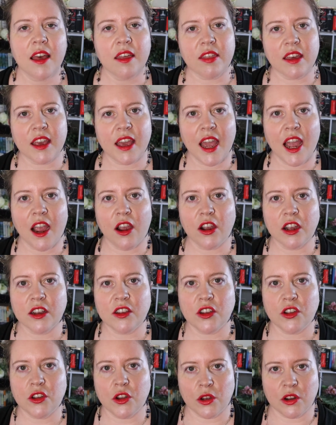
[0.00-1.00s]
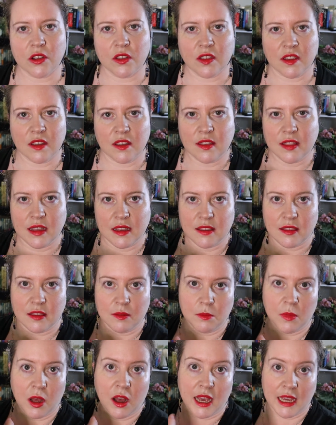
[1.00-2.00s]
the character notices that
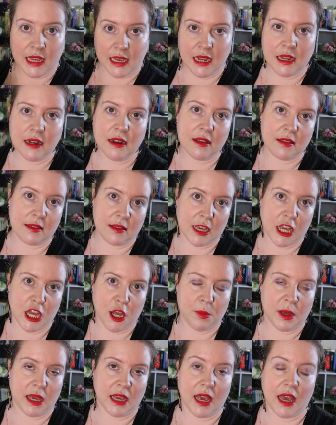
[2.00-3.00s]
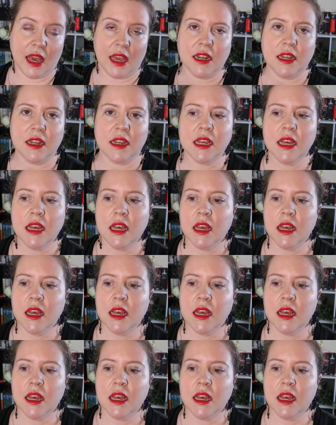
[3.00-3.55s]
some hyenas are coming, and